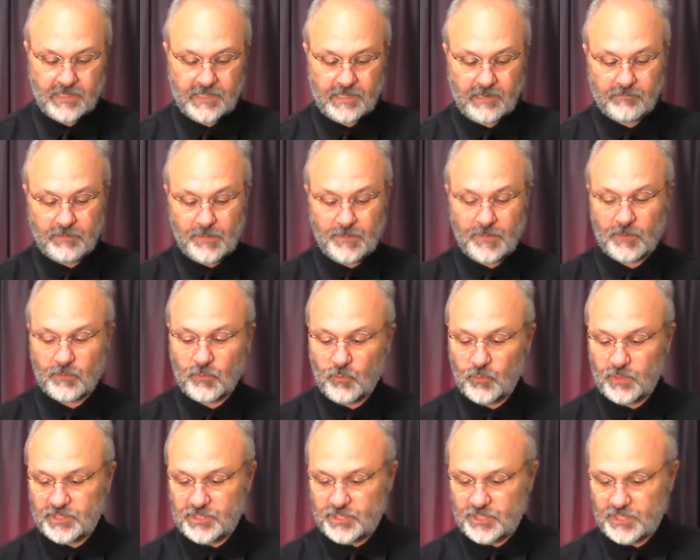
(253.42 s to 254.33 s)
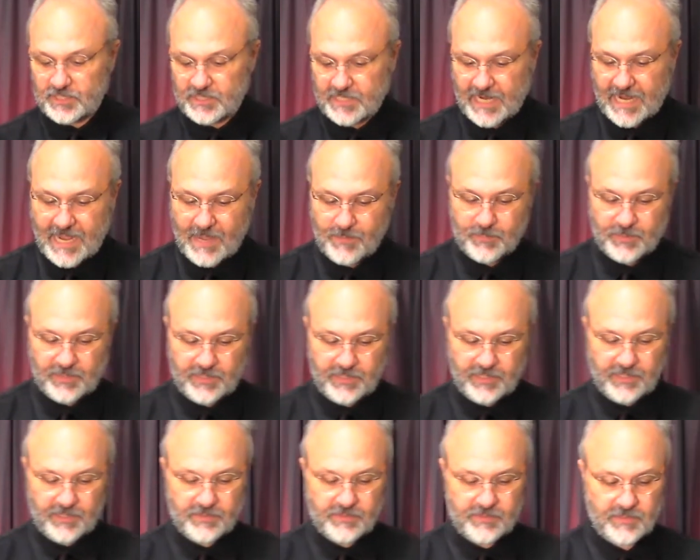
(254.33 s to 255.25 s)
Now remember, what's just happened
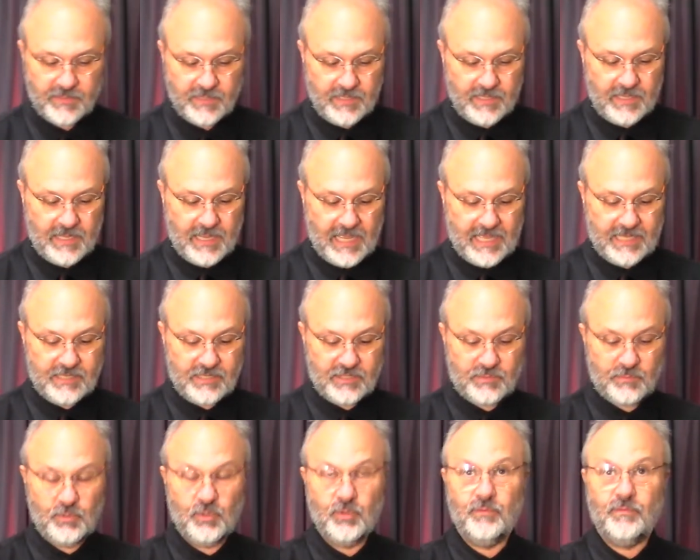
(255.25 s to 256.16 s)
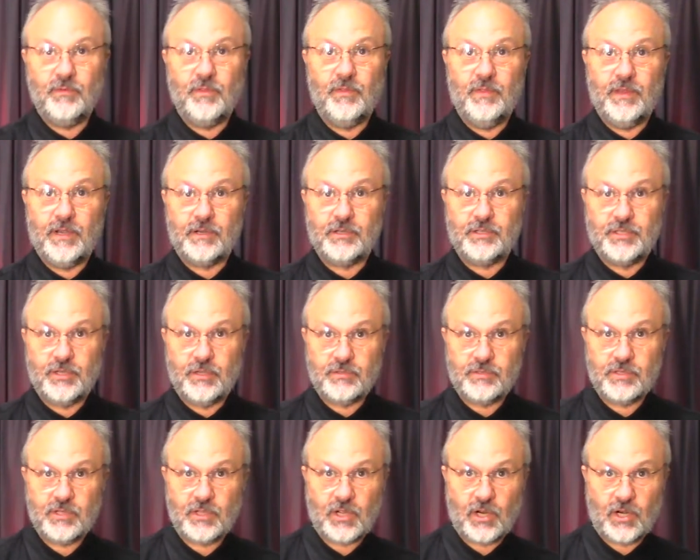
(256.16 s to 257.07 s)
is I just moved their
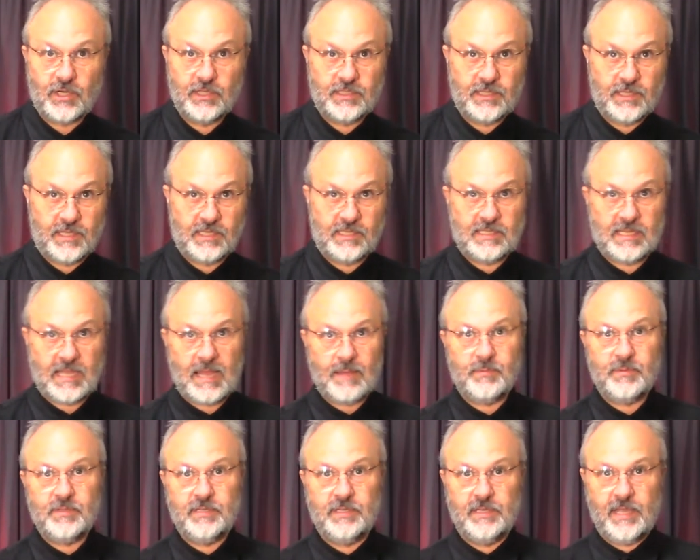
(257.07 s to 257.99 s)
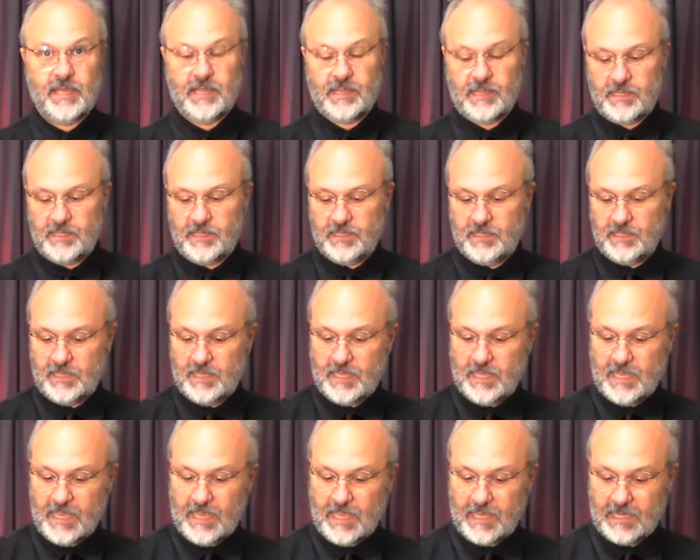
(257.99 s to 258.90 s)
chosen card to the top of the deck,
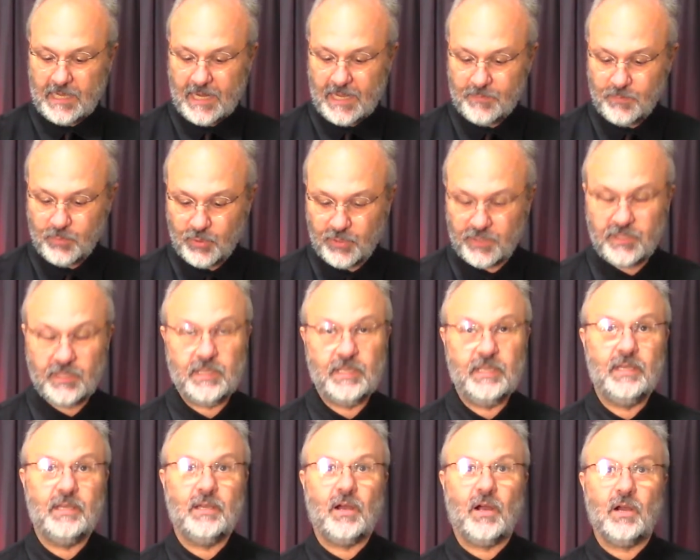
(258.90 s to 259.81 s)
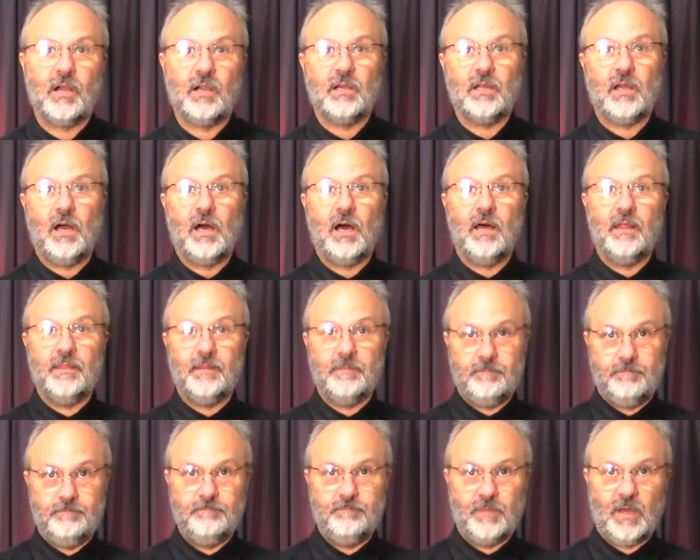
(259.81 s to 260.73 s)
and I put the key card on
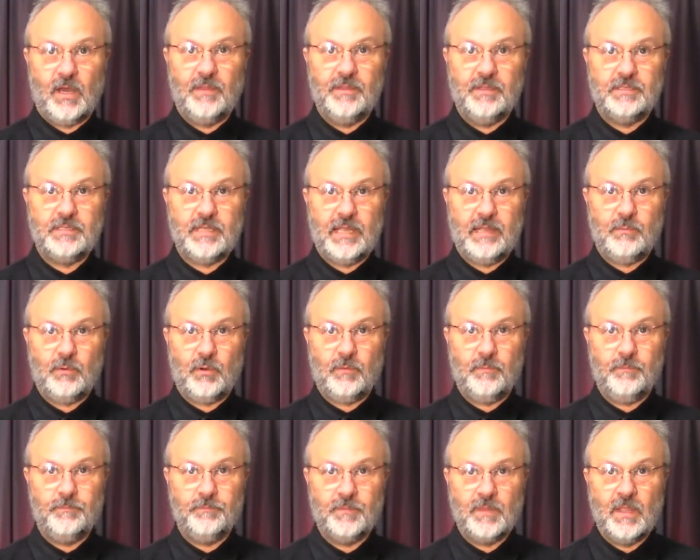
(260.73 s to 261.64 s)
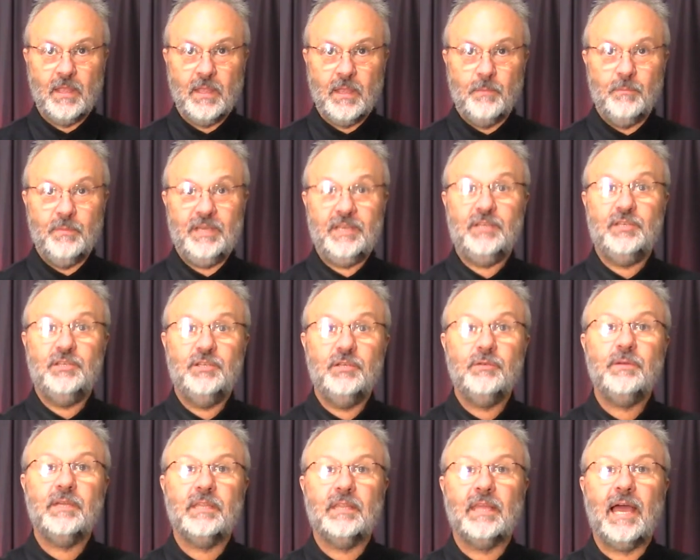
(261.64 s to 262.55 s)
the table. But in
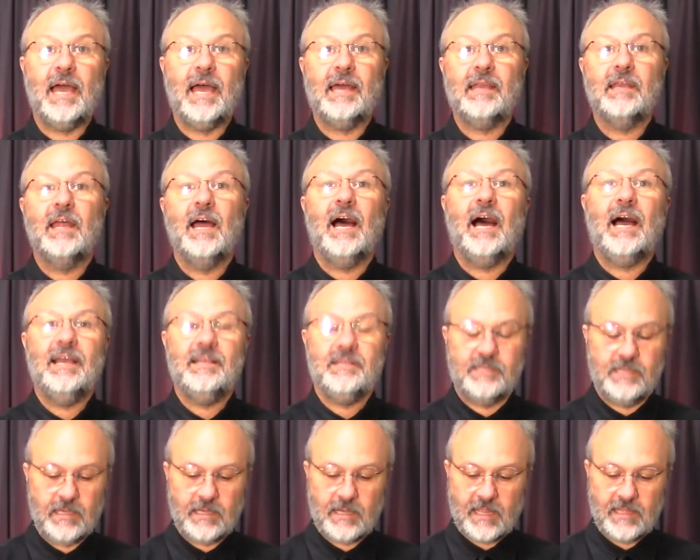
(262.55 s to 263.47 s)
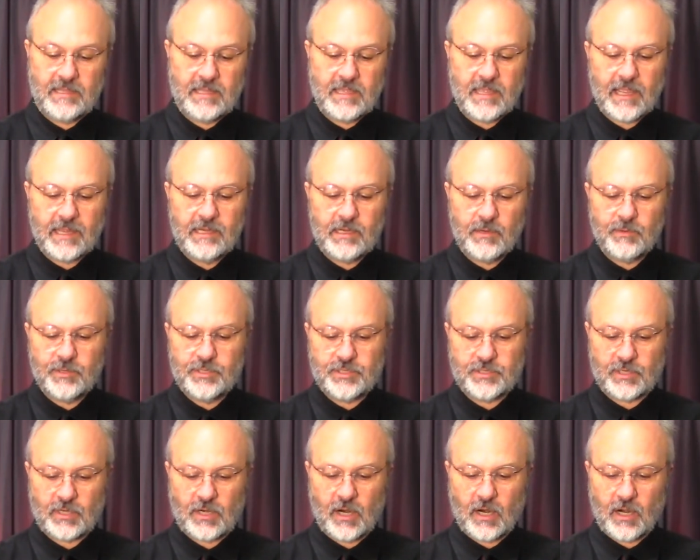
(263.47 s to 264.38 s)
doing that, I said, I think I know what
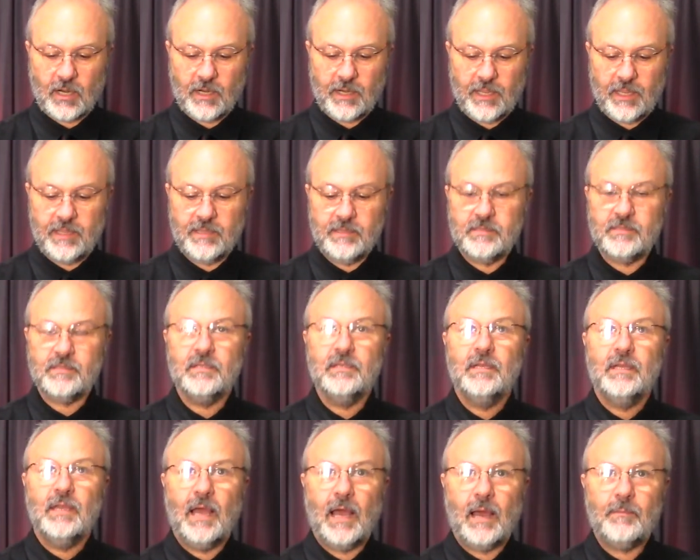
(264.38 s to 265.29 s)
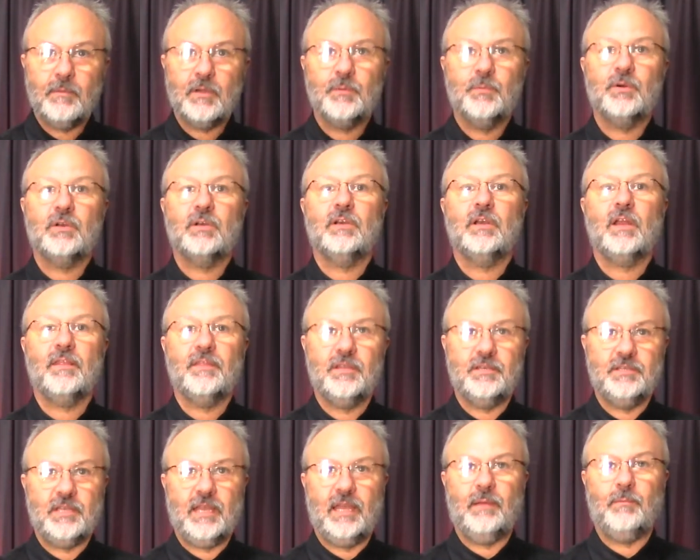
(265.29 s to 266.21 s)
your card is. I'm going to put it on
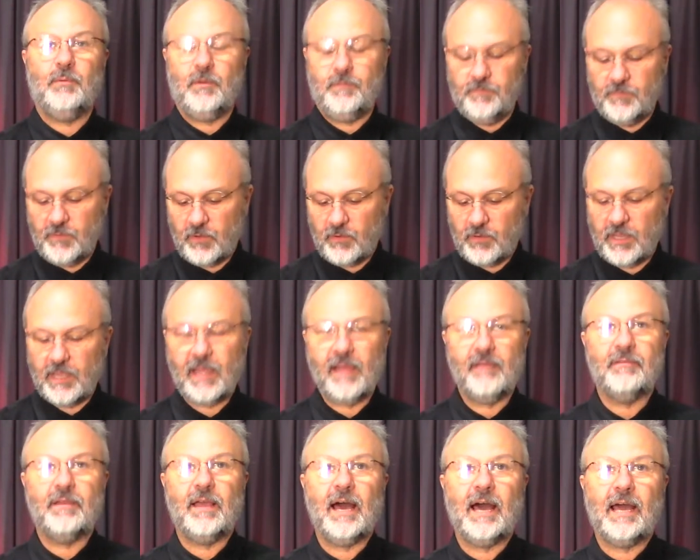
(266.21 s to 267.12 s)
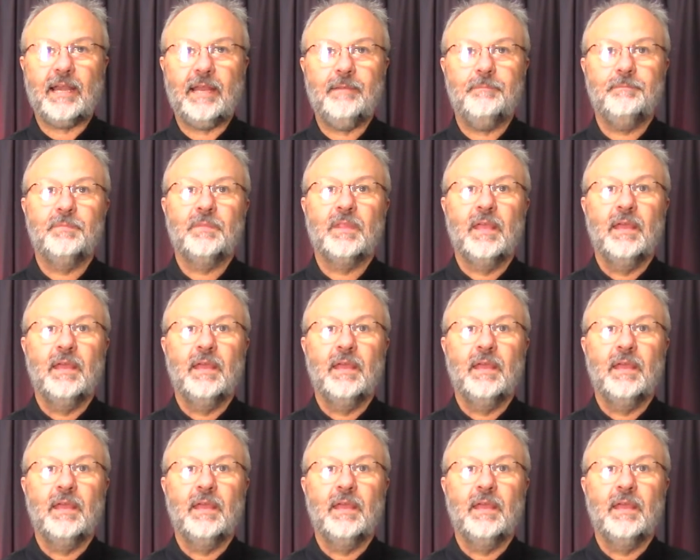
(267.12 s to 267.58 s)
the table. Okay, I've got it.